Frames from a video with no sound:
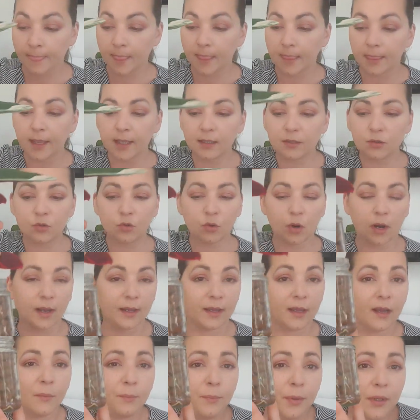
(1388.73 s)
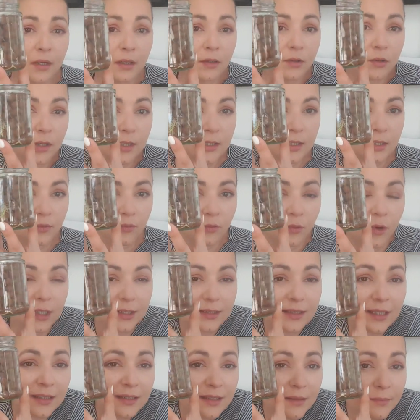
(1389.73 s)
That's why a big reservoir
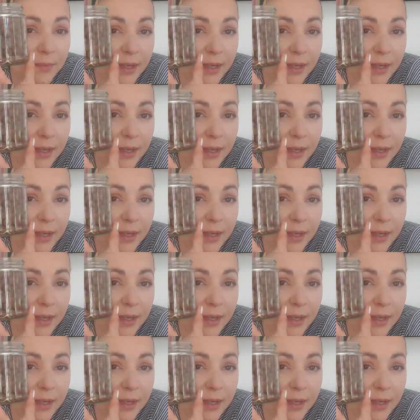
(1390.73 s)
doesn't